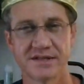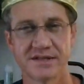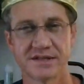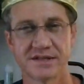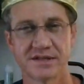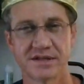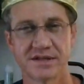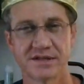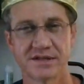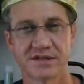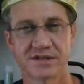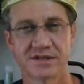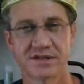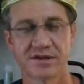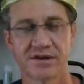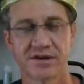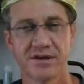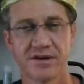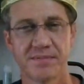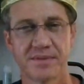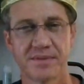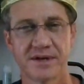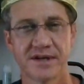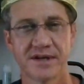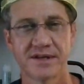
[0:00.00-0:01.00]
So just
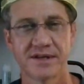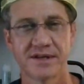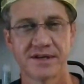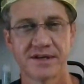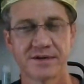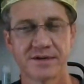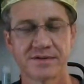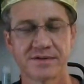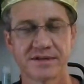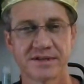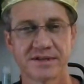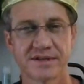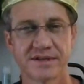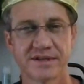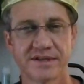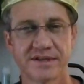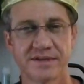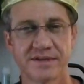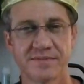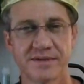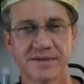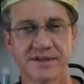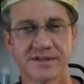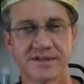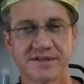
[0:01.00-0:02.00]
creeping in there with a little
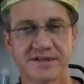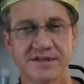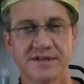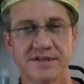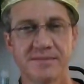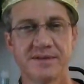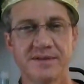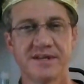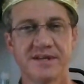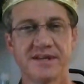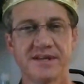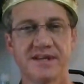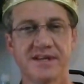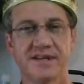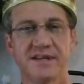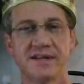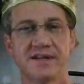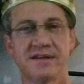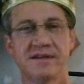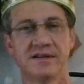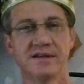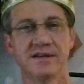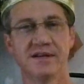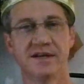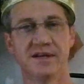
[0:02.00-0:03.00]
bit of
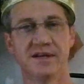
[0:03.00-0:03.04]
CBD.